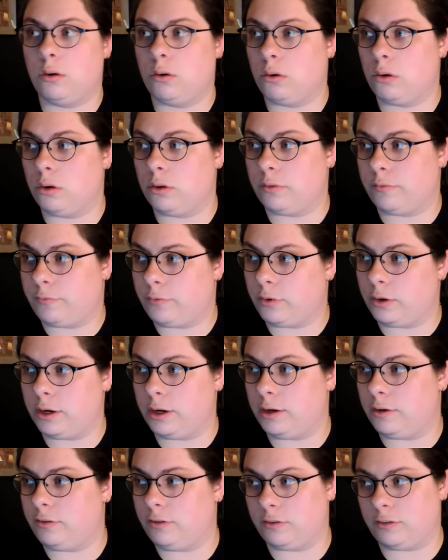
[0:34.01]
or the
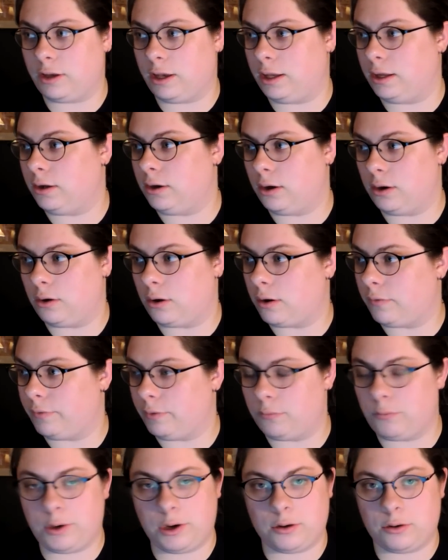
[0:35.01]
footage is getting cut
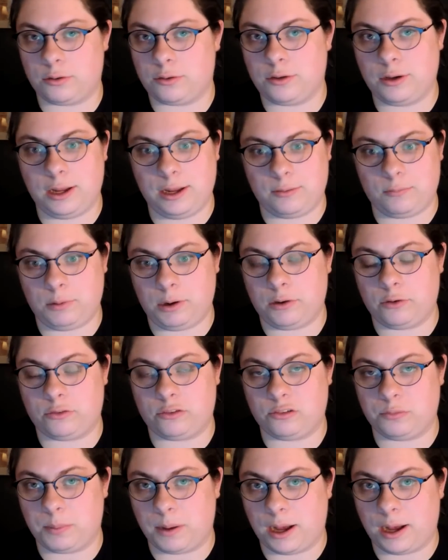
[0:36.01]
off at weird at
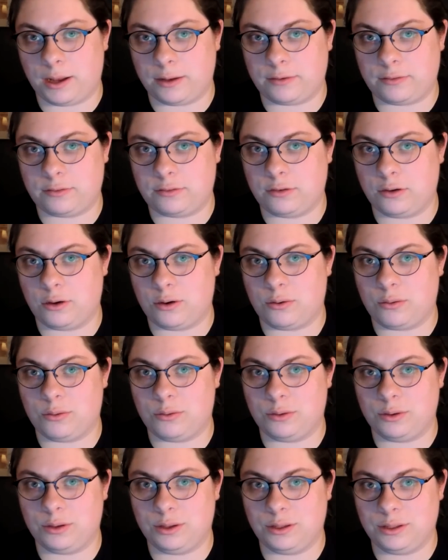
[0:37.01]
weird spots.
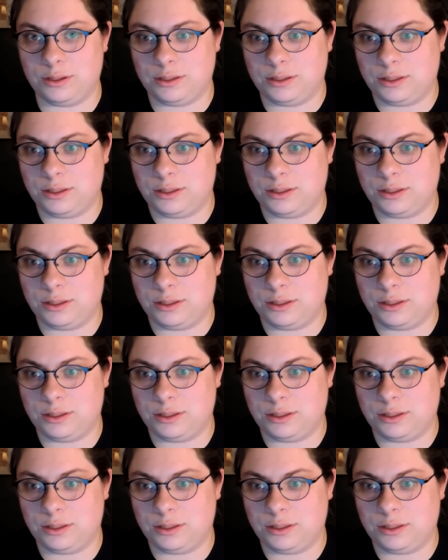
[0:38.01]
So